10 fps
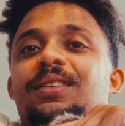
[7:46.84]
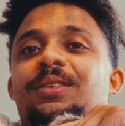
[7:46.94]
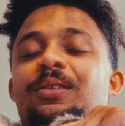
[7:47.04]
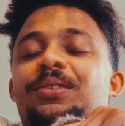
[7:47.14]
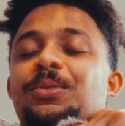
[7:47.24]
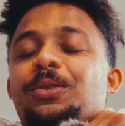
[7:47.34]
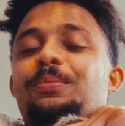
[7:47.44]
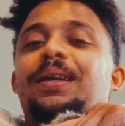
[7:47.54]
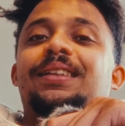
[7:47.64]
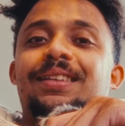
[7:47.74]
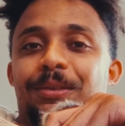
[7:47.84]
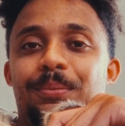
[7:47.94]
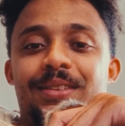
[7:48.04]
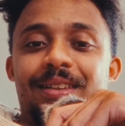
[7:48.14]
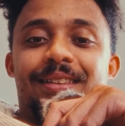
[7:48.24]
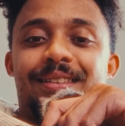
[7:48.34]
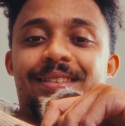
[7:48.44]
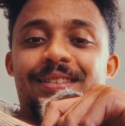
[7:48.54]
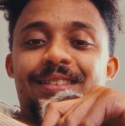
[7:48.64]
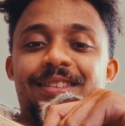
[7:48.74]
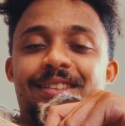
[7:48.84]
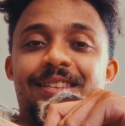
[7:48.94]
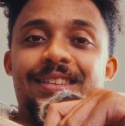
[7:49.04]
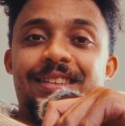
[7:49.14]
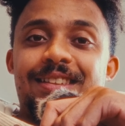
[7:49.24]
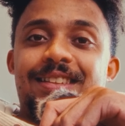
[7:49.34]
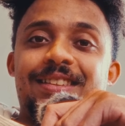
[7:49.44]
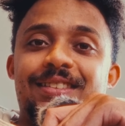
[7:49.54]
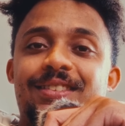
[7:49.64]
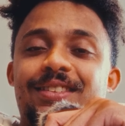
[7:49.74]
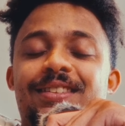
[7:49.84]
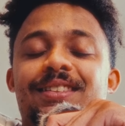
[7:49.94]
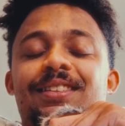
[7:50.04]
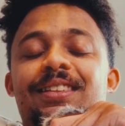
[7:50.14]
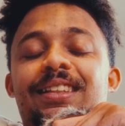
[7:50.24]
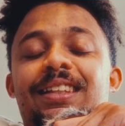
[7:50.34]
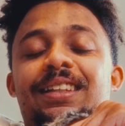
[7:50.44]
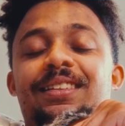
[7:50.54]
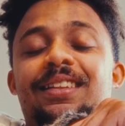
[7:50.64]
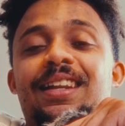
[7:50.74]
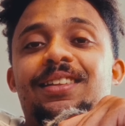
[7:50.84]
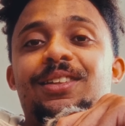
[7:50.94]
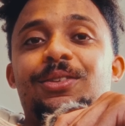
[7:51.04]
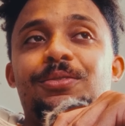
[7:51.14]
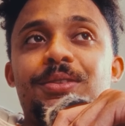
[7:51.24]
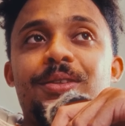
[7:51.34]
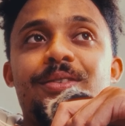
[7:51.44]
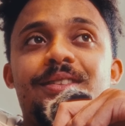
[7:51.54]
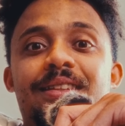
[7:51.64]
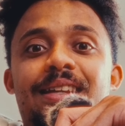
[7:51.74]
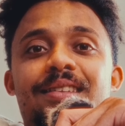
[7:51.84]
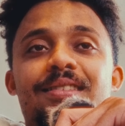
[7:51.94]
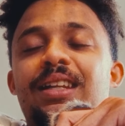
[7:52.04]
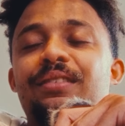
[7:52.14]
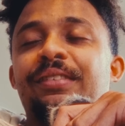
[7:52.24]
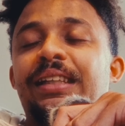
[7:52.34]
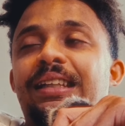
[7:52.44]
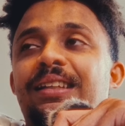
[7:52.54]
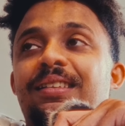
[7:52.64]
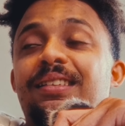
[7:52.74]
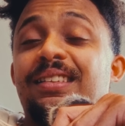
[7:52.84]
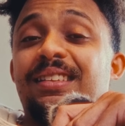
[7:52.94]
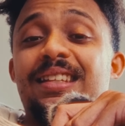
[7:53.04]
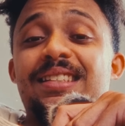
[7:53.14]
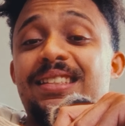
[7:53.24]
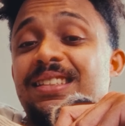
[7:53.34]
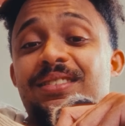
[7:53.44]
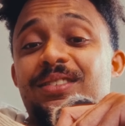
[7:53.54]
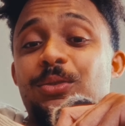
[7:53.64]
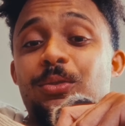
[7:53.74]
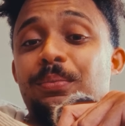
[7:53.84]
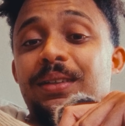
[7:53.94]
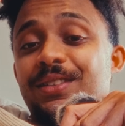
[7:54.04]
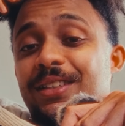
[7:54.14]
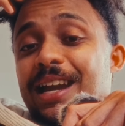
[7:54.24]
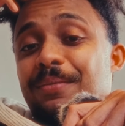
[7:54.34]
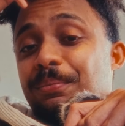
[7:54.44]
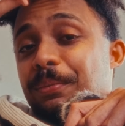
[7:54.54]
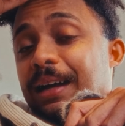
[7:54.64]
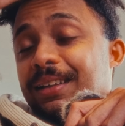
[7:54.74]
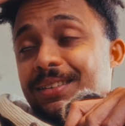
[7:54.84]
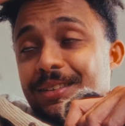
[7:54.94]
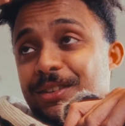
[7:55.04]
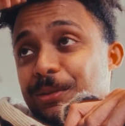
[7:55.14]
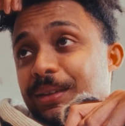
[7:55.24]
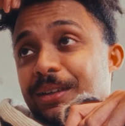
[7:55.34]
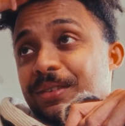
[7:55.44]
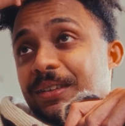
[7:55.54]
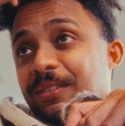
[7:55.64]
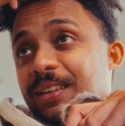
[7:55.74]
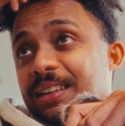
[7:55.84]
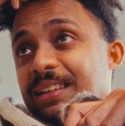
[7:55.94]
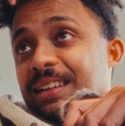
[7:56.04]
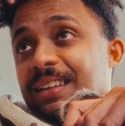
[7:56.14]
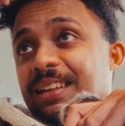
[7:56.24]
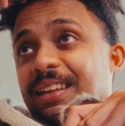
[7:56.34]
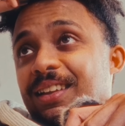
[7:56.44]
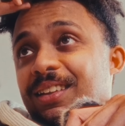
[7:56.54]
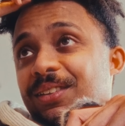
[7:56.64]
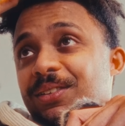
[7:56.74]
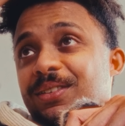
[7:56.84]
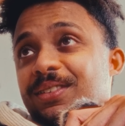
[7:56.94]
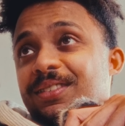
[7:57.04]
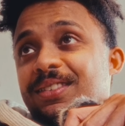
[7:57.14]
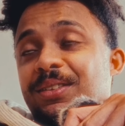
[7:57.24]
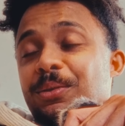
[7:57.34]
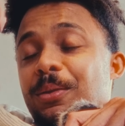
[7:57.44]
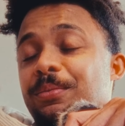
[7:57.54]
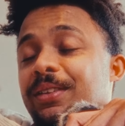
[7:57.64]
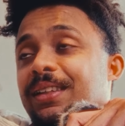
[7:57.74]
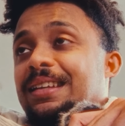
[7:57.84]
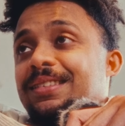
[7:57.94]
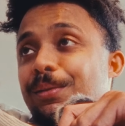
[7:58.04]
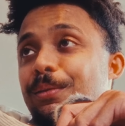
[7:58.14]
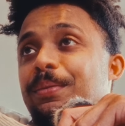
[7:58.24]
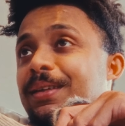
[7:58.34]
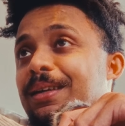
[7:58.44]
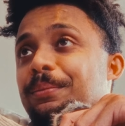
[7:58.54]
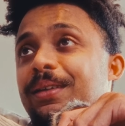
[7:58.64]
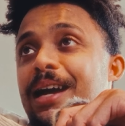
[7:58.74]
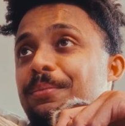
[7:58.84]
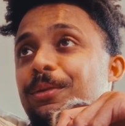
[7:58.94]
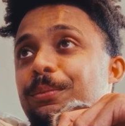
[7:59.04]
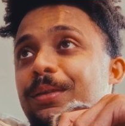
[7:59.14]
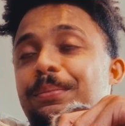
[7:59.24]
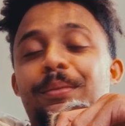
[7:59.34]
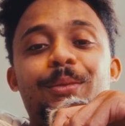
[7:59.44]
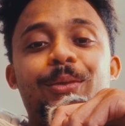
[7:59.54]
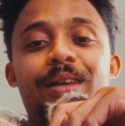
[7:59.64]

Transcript: you have to sort of make these mistakes to get the good results in the end. And I think this is sort of means getting back into the swing of it, really. So hopefully next time I pick up a camera, it'll be a bit more